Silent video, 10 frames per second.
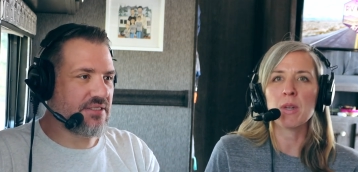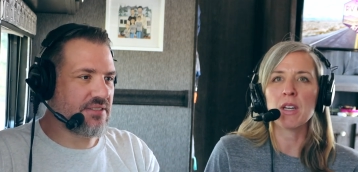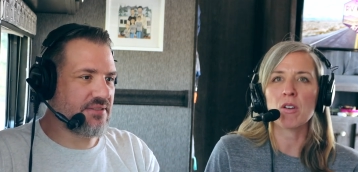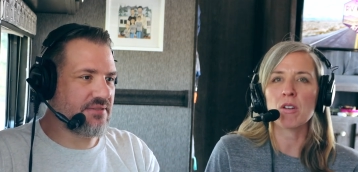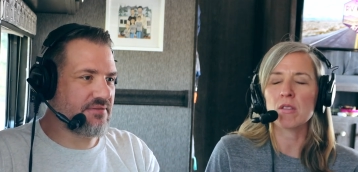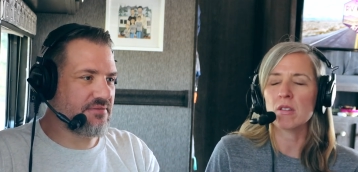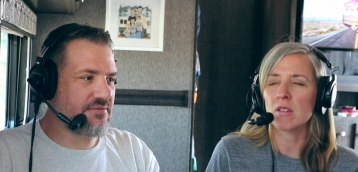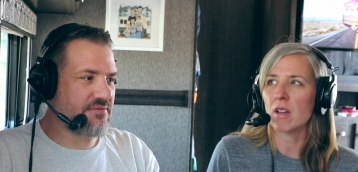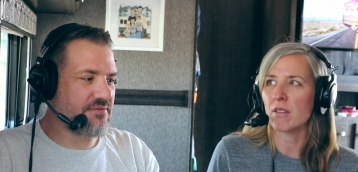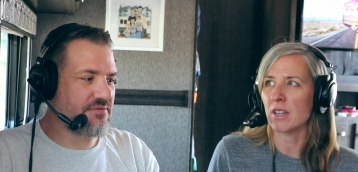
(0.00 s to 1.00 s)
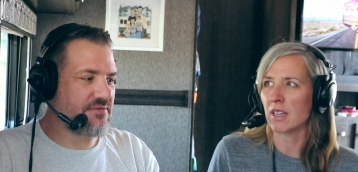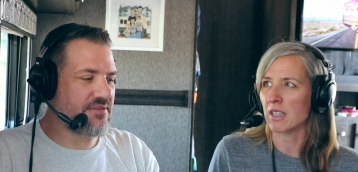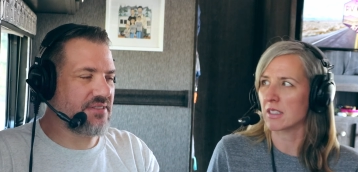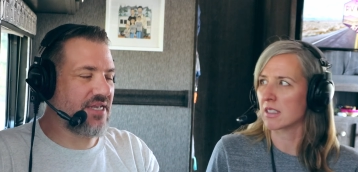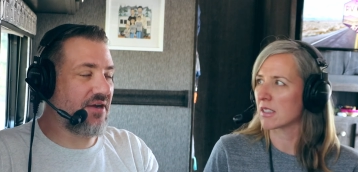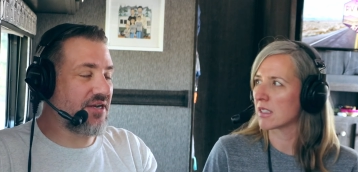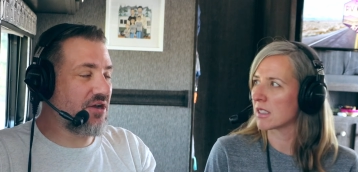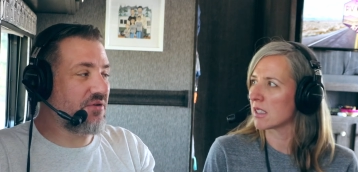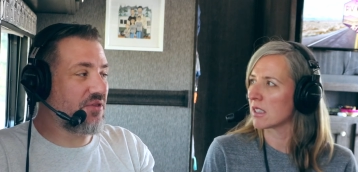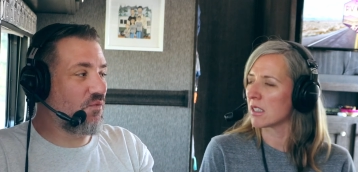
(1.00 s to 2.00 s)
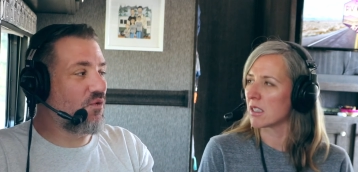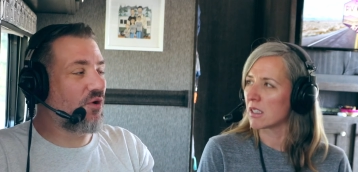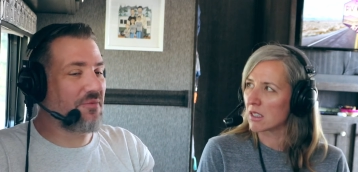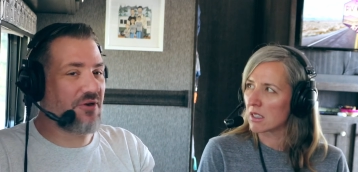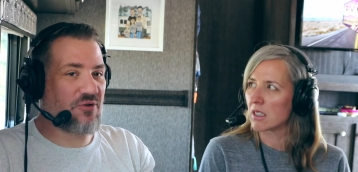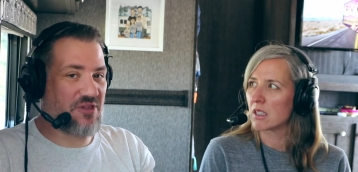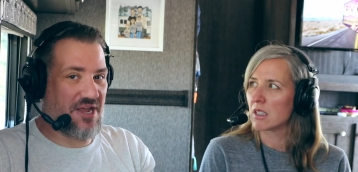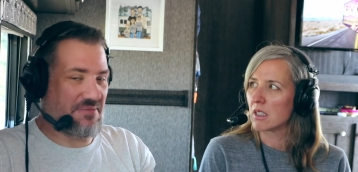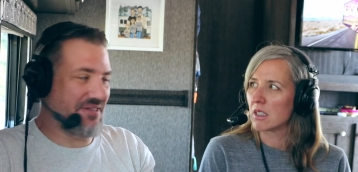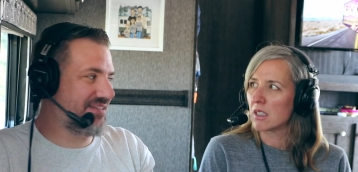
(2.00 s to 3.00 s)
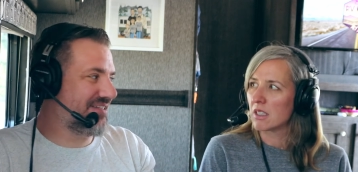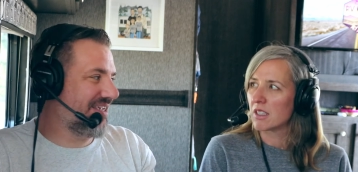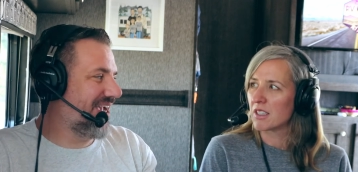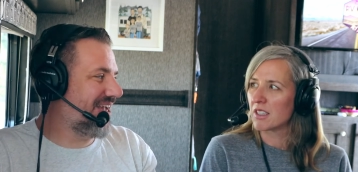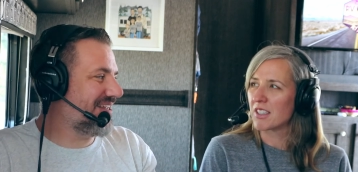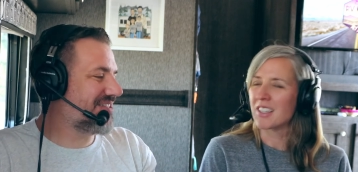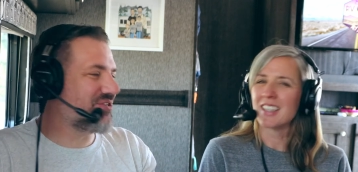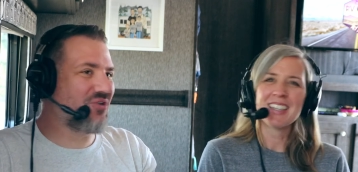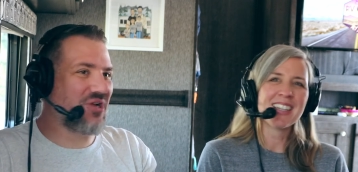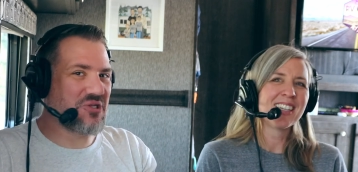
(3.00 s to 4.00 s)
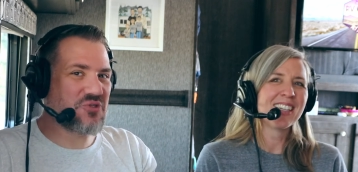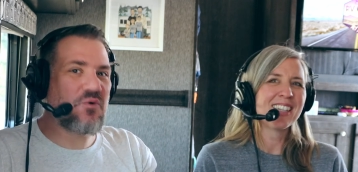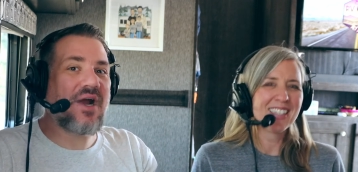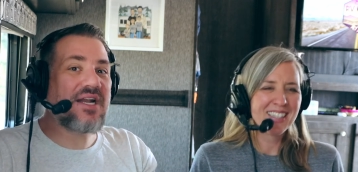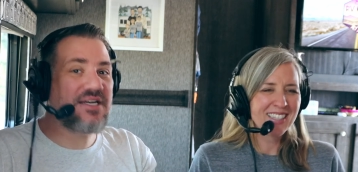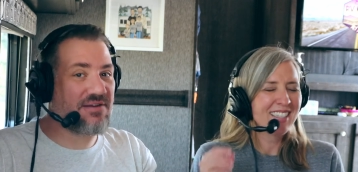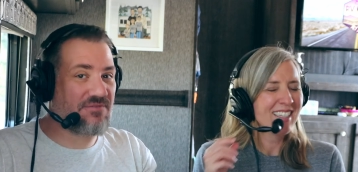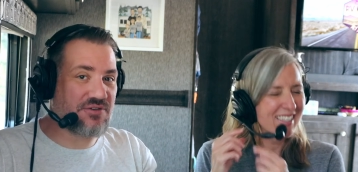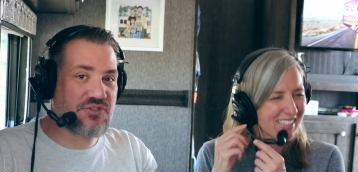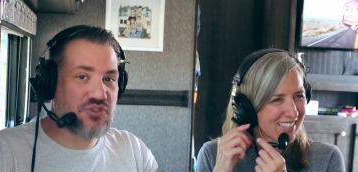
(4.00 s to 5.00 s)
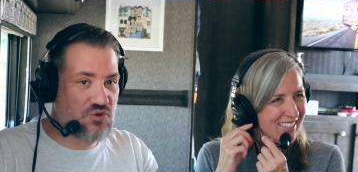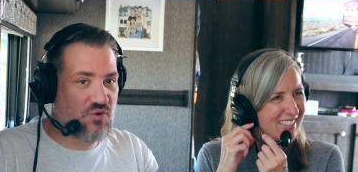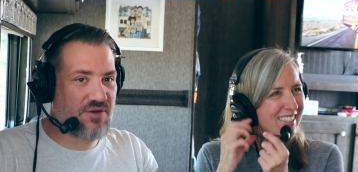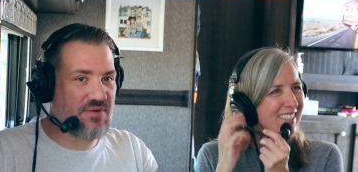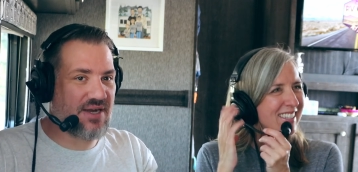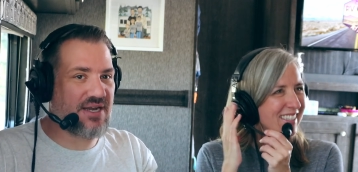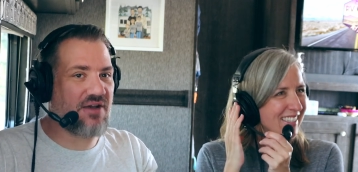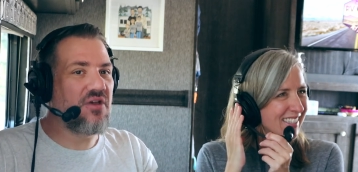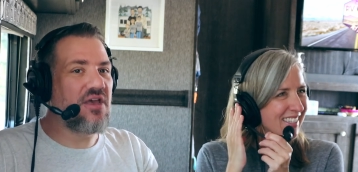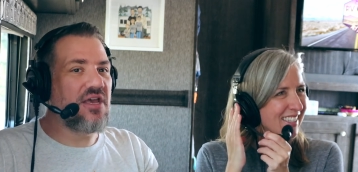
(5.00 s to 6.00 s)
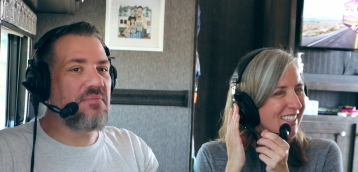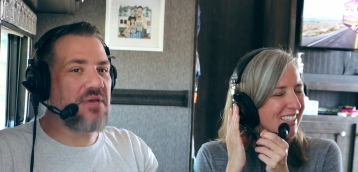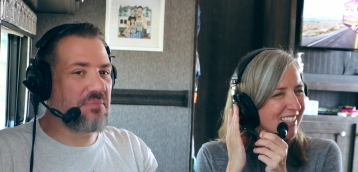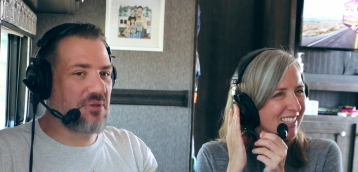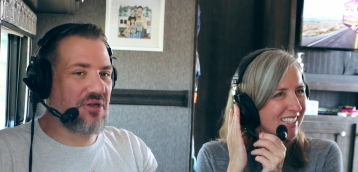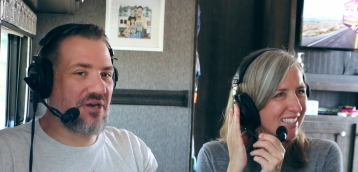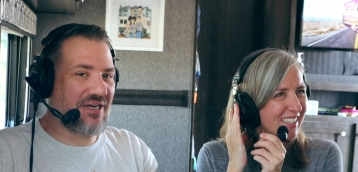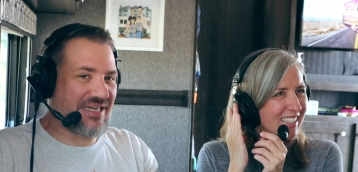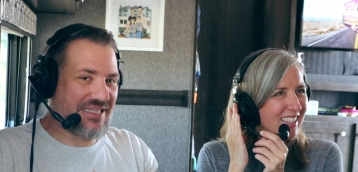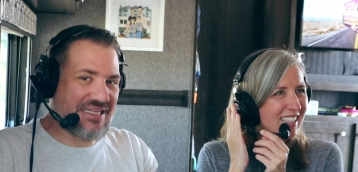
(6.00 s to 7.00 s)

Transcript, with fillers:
Speaker 1: and we are loving it
Speaker 2: now i know in the warmer climates it is is quite a different story right now people are